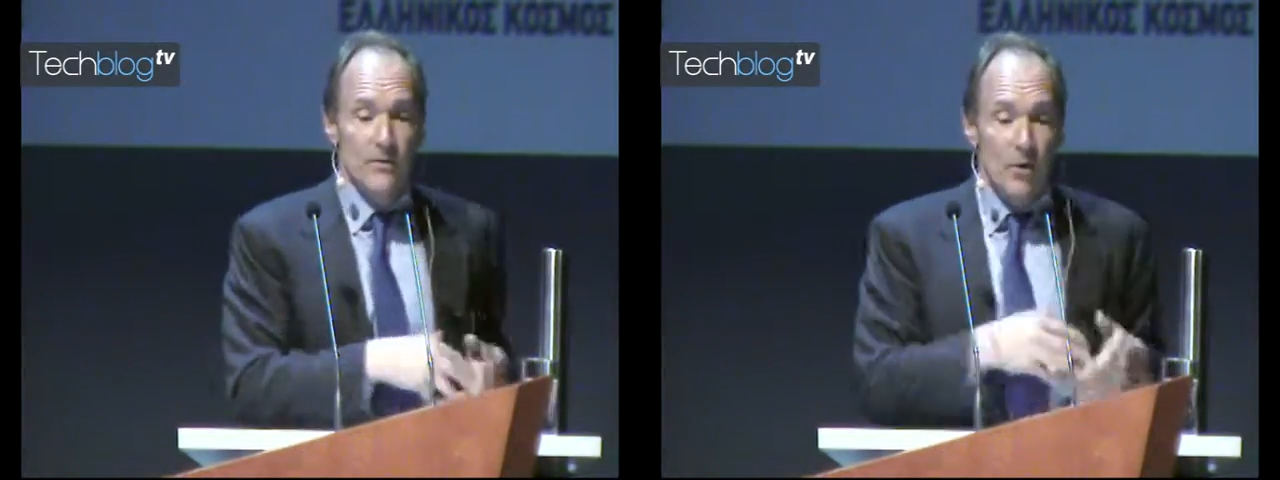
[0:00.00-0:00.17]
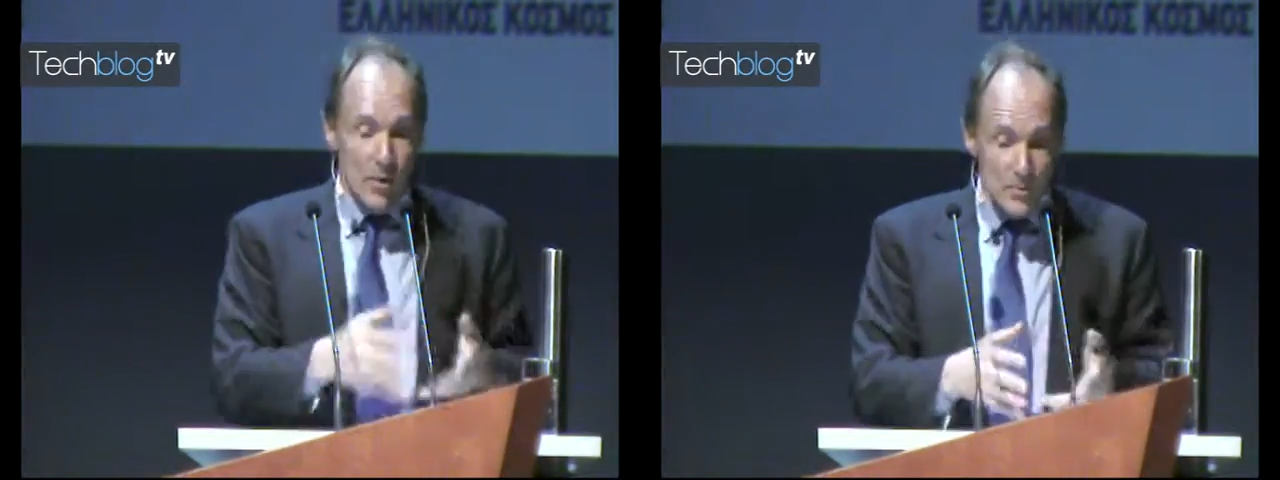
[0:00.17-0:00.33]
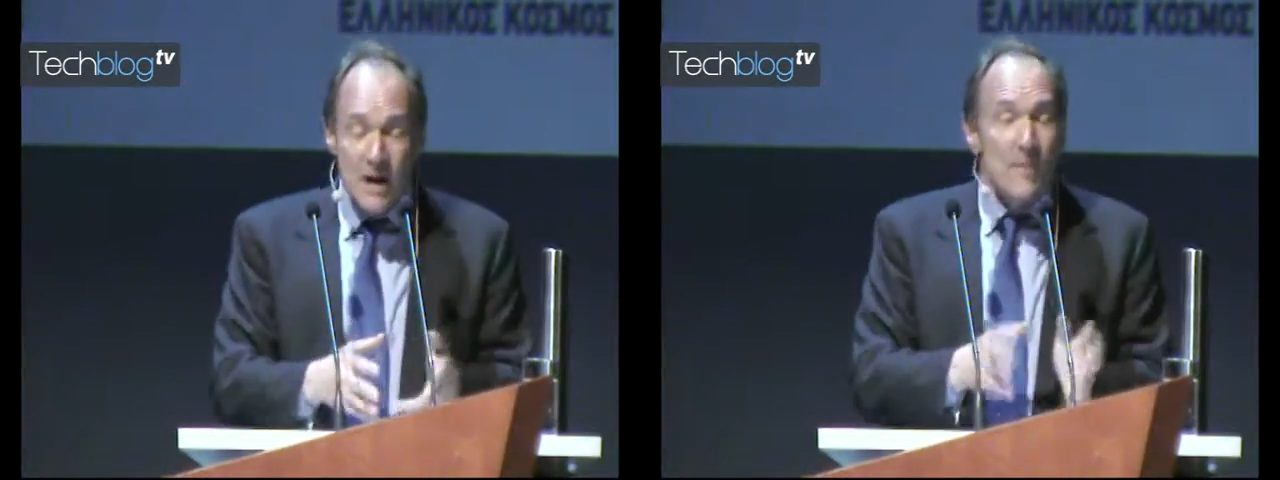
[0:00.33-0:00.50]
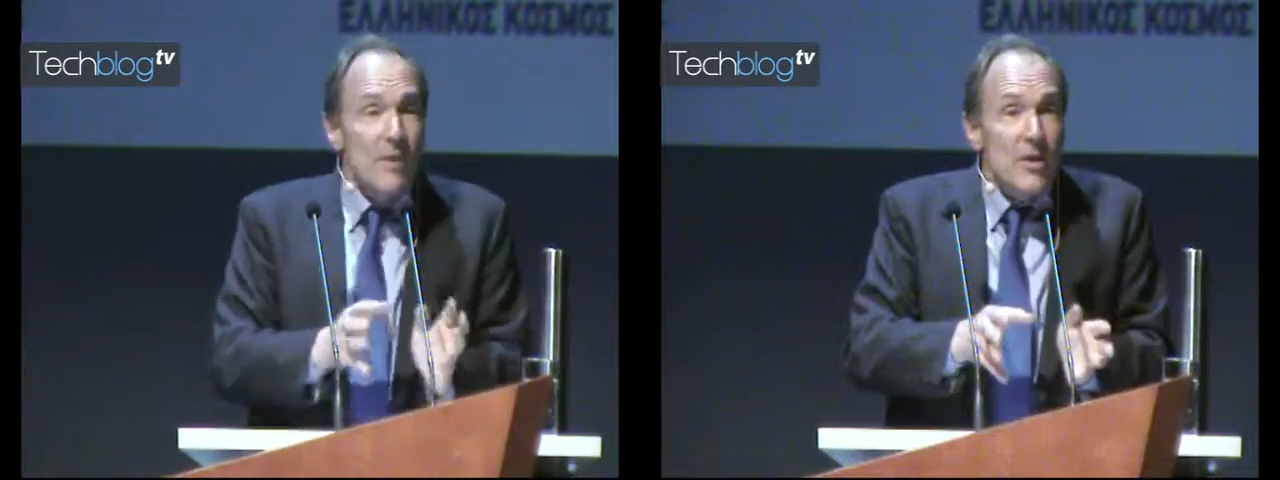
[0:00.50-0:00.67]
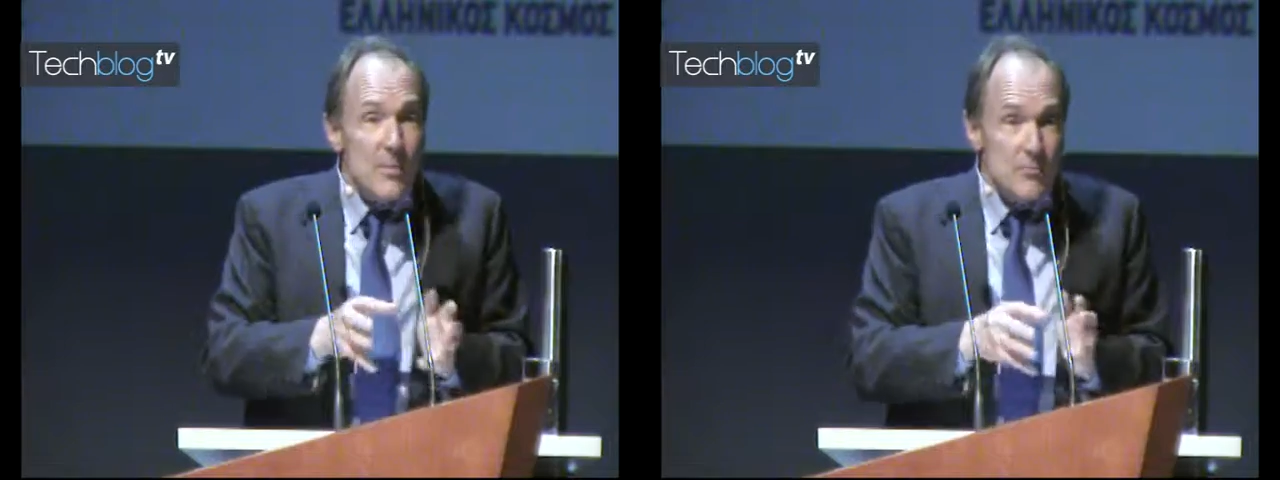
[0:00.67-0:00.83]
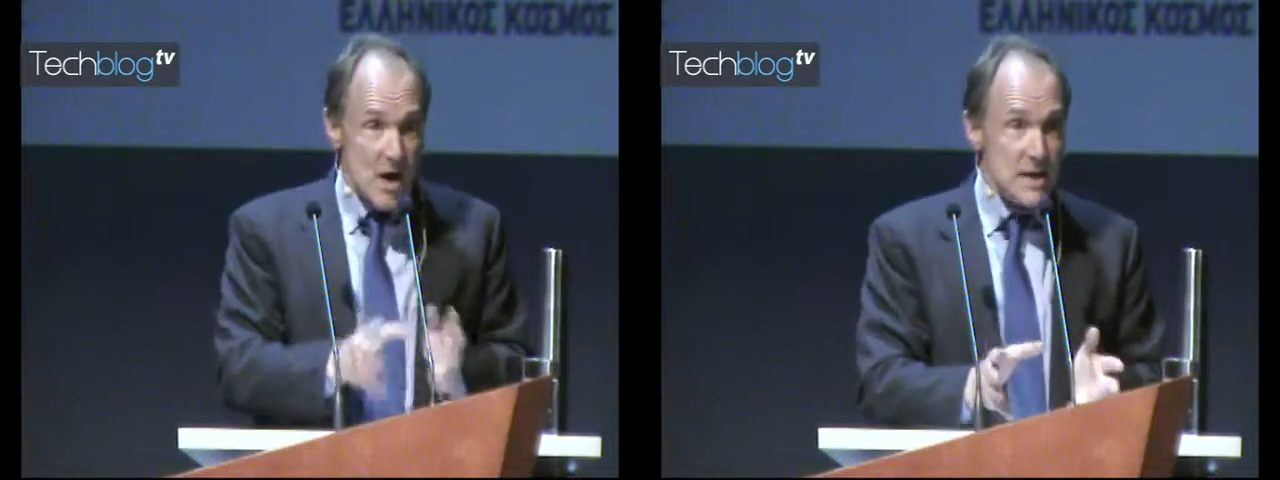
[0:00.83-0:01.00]
informed by
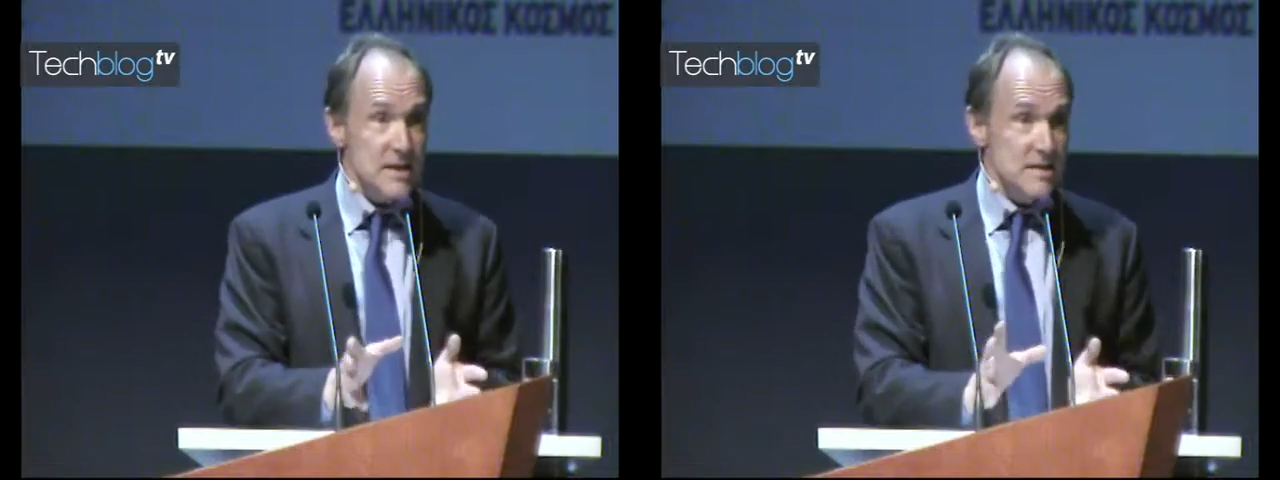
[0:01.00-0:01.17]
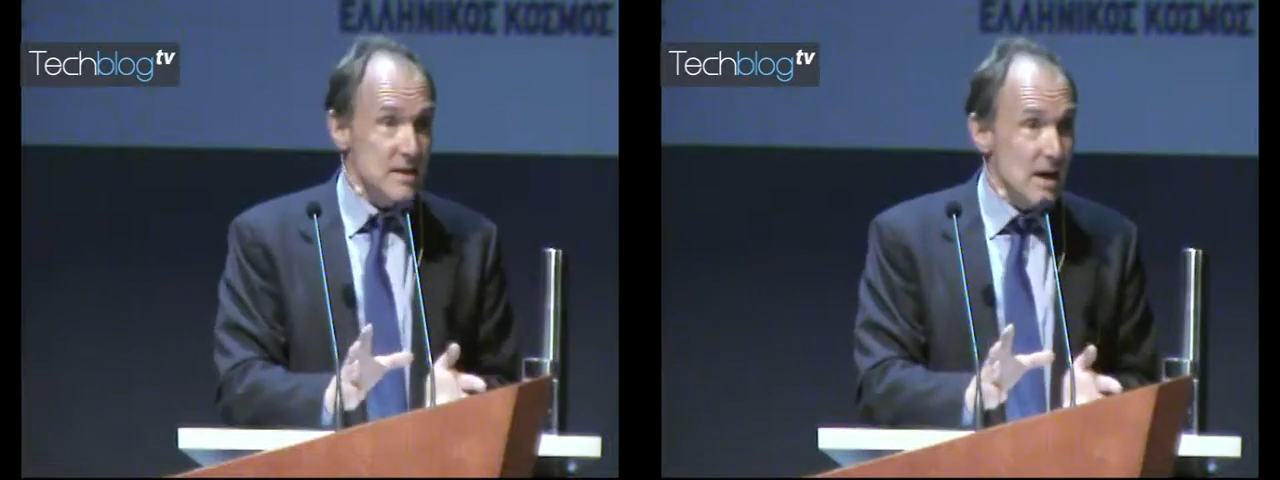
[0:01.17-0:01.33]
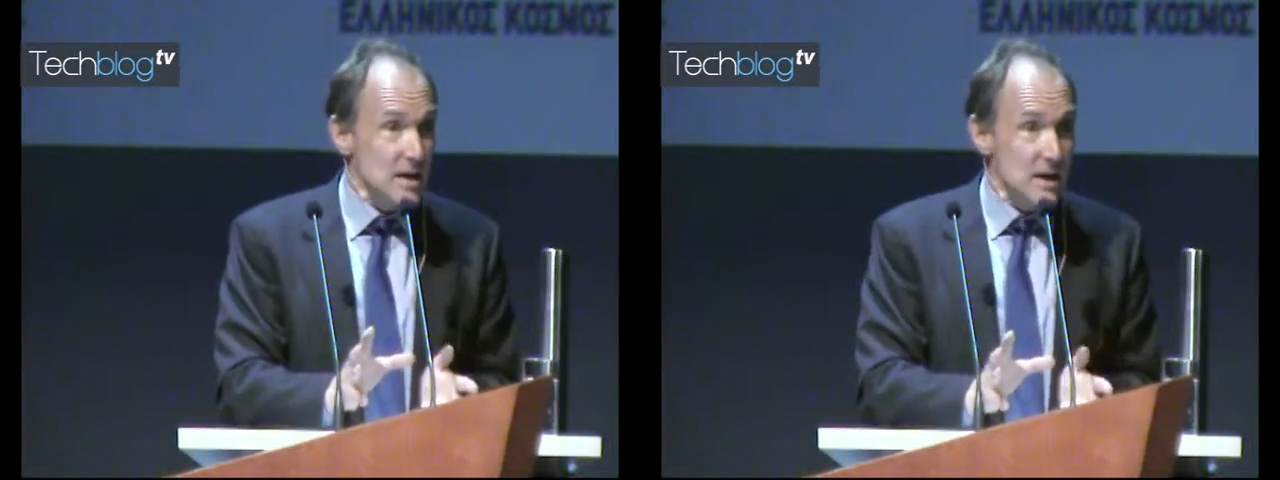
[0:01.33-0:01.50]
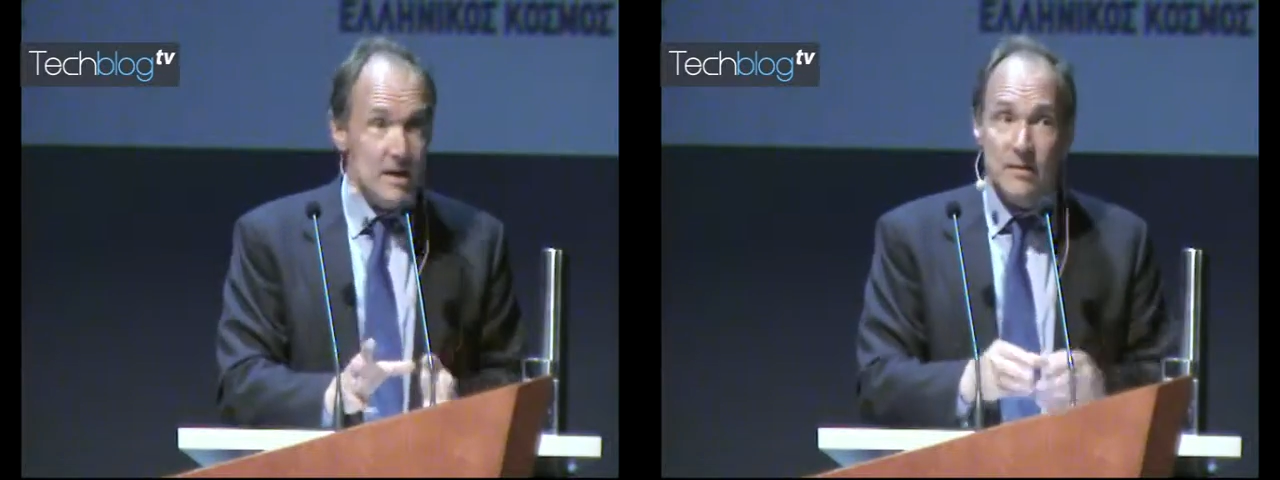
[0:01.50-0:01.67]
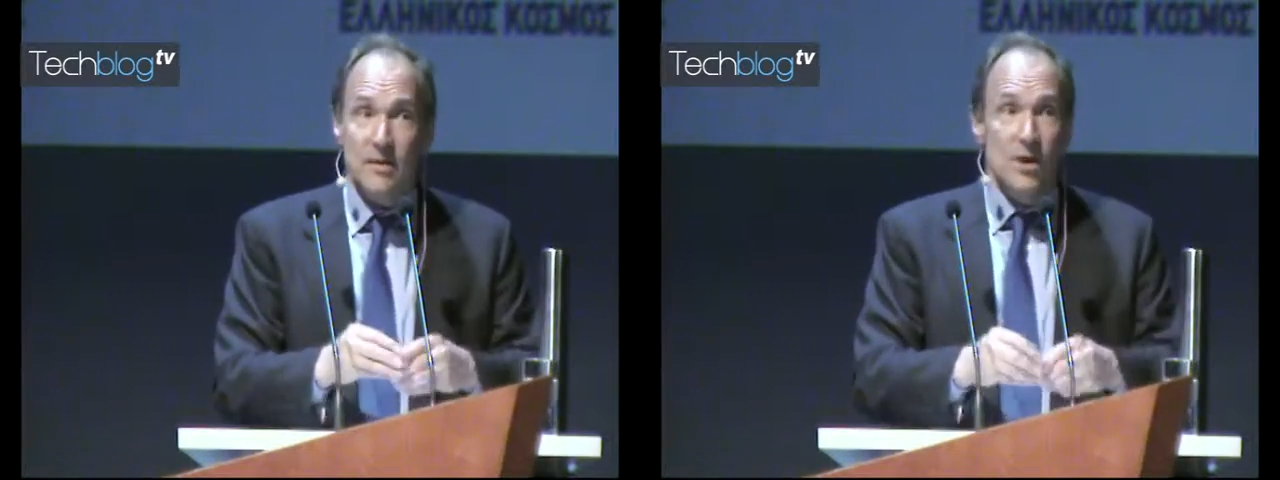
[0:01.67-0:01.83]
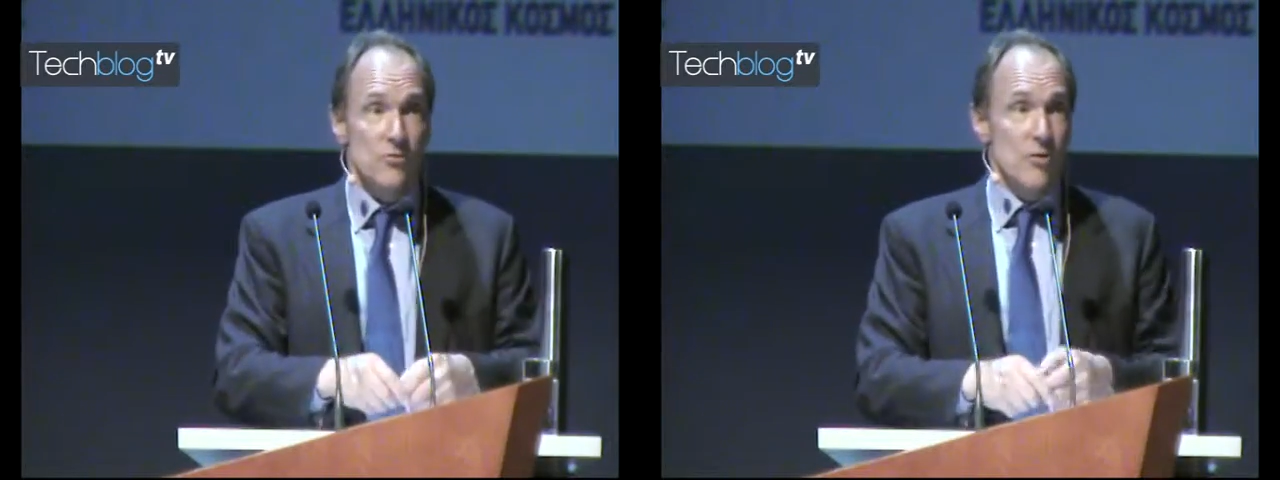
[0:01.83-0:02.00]
the brightest ideas